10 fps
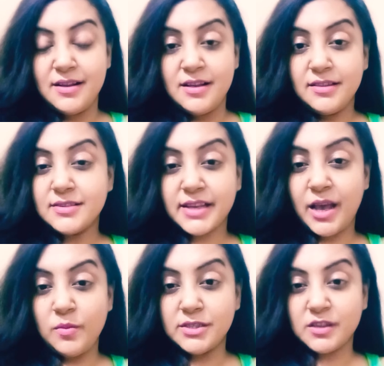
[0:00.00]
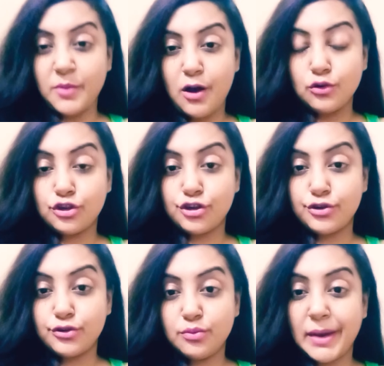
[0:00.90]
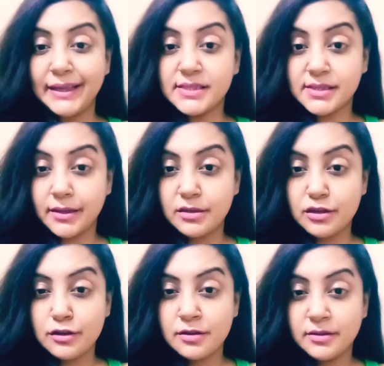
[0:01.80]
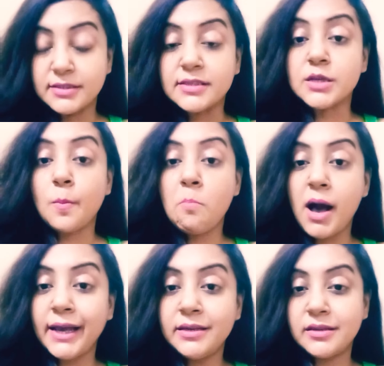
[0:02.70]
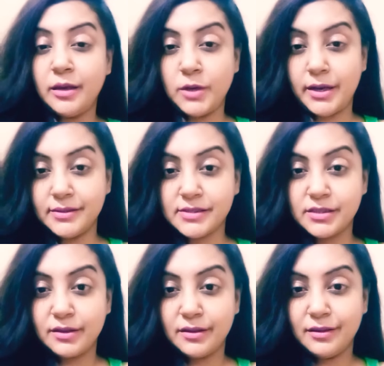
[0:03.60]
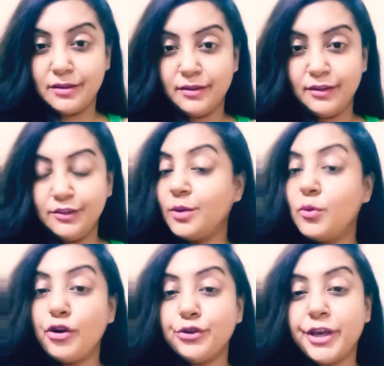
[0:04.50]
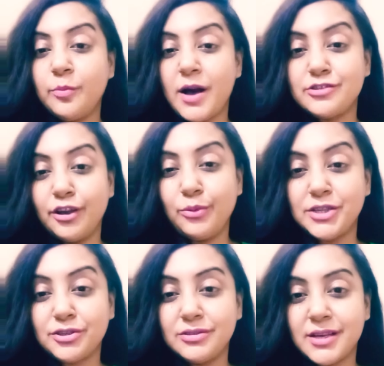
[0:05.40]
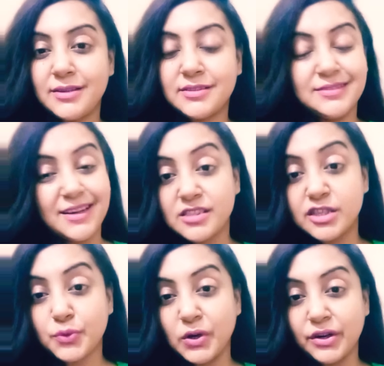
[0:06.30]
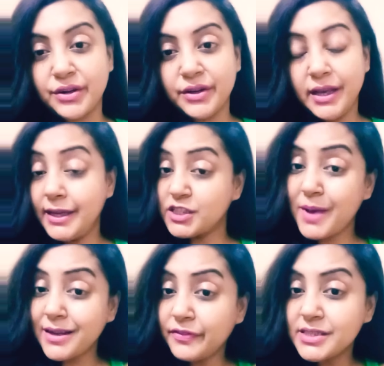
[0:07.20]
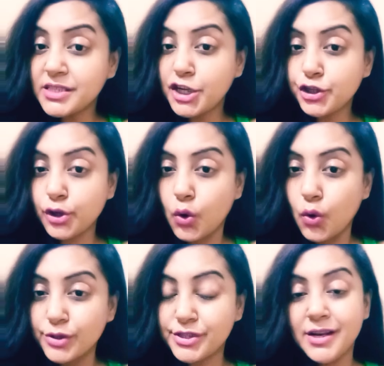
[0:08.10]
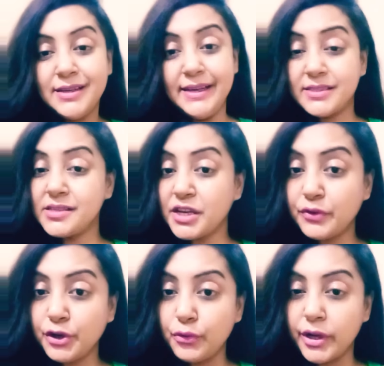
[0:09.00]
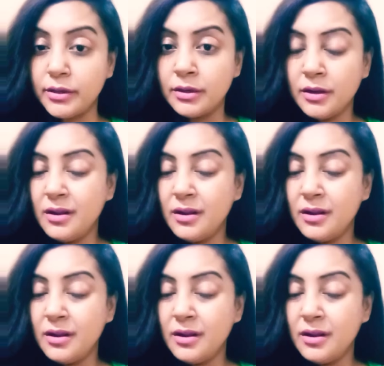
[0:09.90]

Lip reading: This game is about mindset. This is a mind game, guys. The more you keep asking questions as, does it work? Is manifestation a hoax? Is it even real?